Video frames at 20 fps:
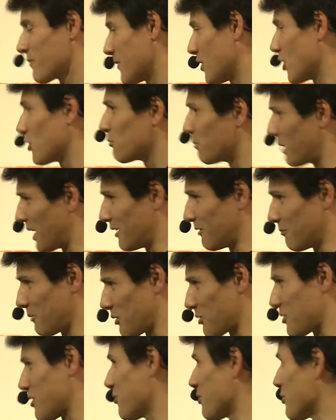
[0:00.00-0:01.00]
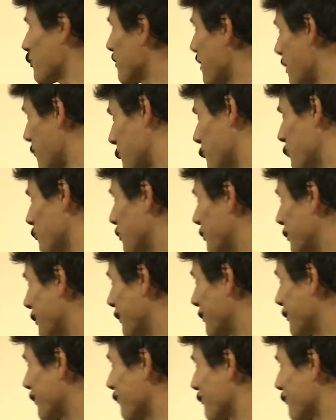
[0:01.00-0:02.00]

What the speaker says: Not Ben, because there is an app about that, I